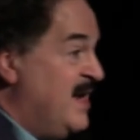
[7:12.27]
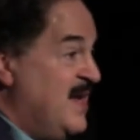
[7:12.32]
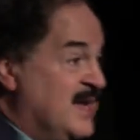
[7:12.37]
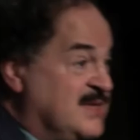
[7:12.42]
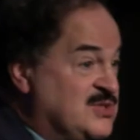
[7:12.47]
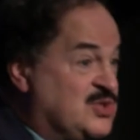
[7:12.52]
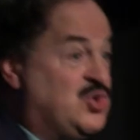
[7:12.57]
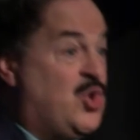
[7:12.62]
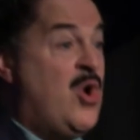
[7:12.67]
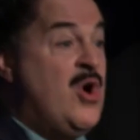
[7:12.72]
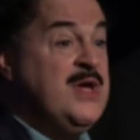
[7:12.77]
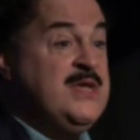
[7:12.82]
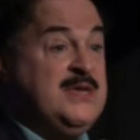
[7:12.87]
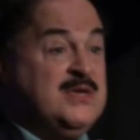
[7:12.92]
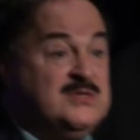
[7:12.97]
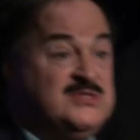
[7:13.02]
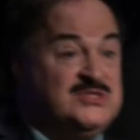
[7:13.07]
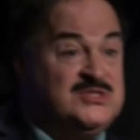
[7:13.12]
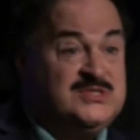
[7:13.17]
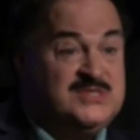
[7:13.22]
And it's going
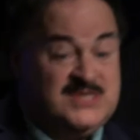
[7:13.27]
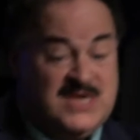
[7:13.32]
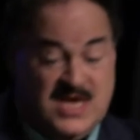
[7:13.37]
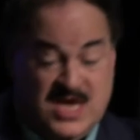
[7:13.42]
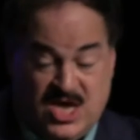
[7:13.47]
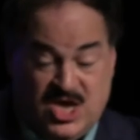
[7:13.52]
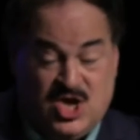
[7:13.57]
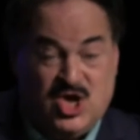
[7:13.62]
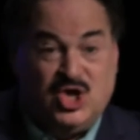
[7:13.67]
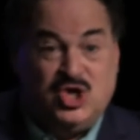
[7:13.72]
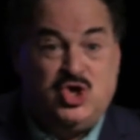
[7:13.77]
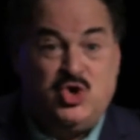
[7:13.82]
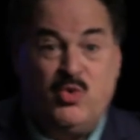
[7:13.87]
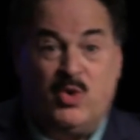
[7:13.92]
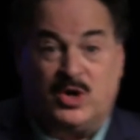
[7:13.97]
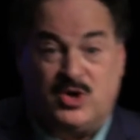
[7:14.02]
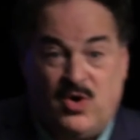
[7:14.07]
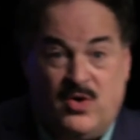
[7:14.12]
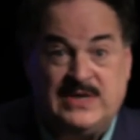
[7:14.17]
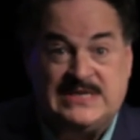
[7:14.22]
to see, you
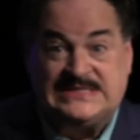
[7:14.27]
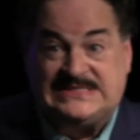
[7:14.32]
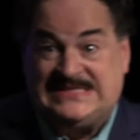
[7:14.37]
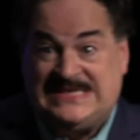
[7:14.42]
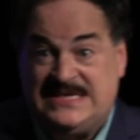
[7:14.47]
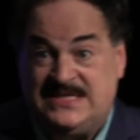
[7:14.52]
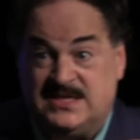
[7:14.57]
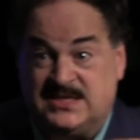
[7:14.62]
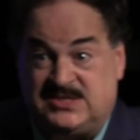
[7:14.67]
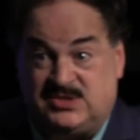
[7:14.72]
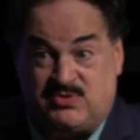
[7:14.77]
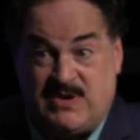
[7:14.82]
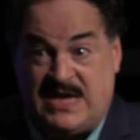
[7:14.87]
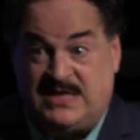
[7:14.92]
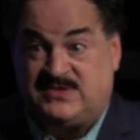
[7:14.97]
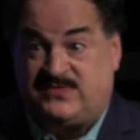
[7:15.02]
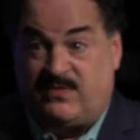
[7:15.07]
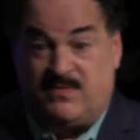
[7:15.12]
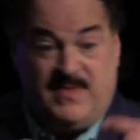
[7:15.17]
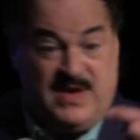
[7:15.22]
are going to see this
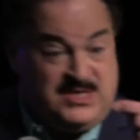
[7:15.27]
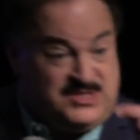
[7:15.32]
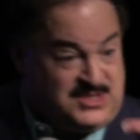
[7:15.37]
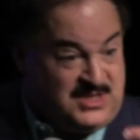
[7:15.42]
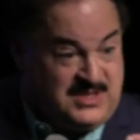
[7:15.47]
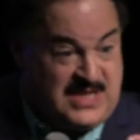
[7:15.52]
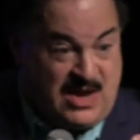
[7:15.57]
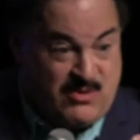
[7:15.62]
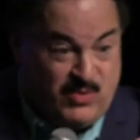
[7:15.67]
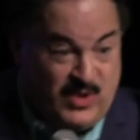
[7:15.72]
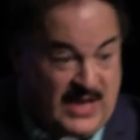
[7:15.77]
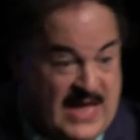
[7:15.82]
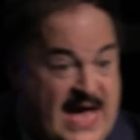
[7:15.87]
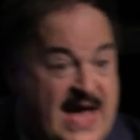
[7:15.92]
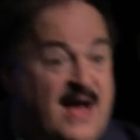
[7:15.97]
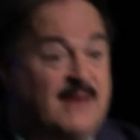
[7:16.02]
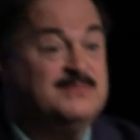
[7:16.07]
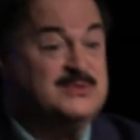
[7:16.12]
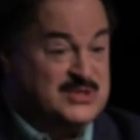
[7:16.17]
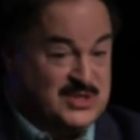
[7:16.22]
transformation that will
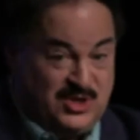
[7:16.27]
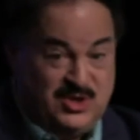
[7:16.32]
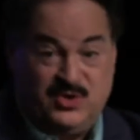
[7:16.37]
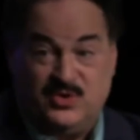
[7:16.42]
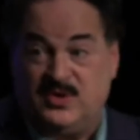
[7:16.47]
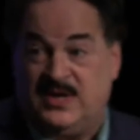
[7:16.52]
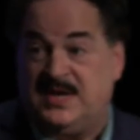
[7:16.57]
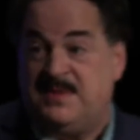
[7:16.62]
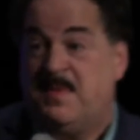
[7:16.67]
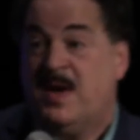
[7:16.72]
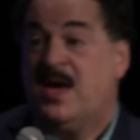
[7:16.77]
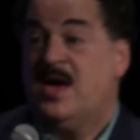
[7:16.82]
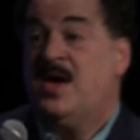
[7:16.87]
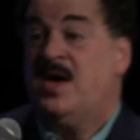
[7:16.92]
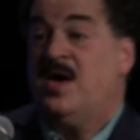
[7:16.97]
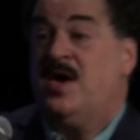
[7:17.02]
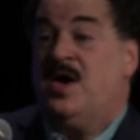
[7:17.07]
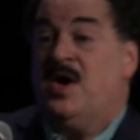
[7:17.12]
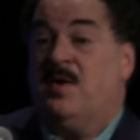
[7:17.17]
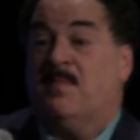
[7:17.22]
absolutely
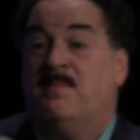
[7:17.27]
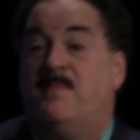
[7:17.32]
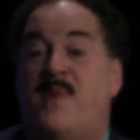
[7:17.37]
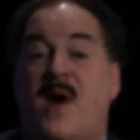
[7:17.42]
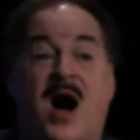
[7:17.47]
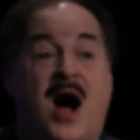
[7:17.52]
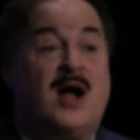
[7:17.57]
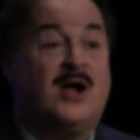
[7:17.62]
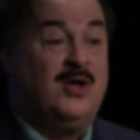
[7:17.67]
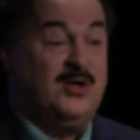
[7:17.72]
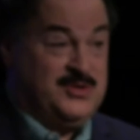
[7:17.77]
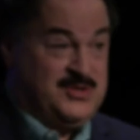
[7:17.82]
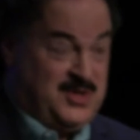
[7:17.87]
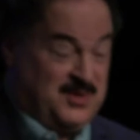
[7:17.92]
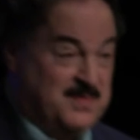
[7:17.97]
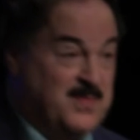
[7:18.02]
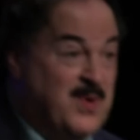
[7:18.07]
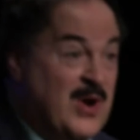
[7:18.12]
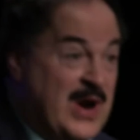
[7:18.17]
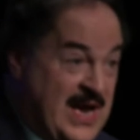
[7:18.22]
boggle
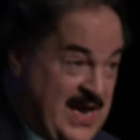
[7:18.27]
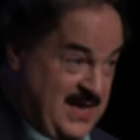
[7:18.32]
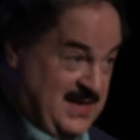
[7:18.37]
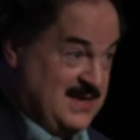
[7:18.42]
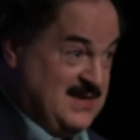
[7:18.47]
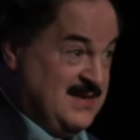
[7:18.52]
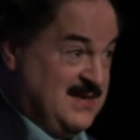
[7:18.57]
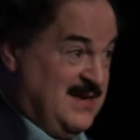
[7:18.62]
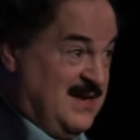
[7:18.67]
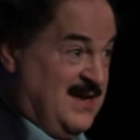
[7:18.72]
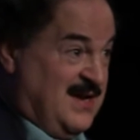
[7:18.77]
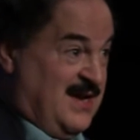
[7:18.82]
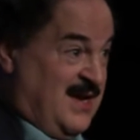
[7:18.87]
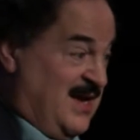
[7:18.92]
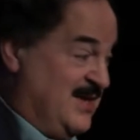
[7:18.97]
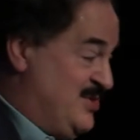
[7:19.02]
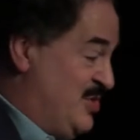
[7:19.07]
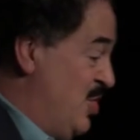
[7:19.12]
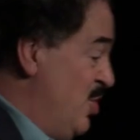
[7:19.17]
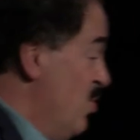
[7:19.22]
your brain
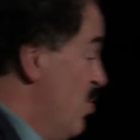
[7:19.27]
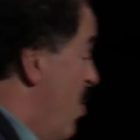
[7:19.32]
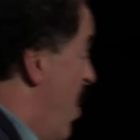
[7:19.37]
as you